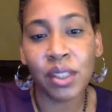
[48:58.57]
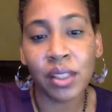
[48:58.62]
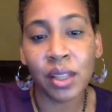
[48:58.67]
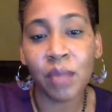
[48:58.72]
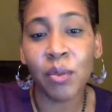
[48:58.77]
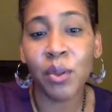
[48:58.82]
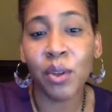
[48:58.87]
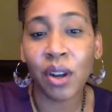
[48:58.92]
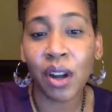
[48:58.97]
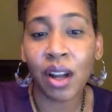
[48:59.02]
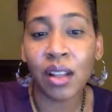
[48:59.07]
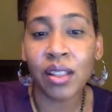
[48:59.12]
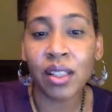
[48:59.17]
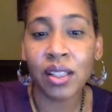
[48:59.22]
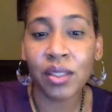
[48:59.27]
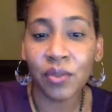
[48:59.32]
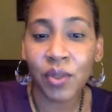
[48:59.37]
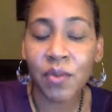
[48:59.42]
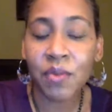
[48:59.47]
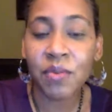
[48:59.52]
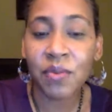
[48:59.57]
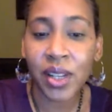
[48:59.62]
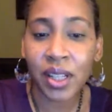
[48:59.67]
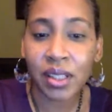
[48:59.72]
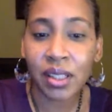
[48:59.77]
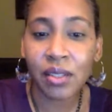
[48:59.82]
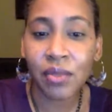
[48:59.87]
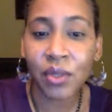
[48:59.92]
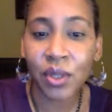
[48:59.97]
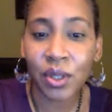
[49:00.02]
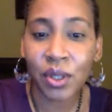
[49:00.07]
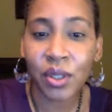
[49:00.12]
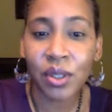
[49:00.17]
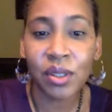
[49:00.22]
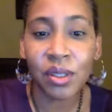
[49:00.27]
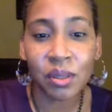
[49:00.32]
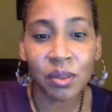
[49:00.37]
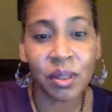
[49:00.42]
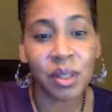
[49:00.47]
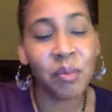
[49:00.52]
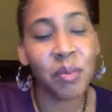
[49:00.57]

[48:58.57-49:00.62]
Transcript: Let's see, I'm going to all these film festivals.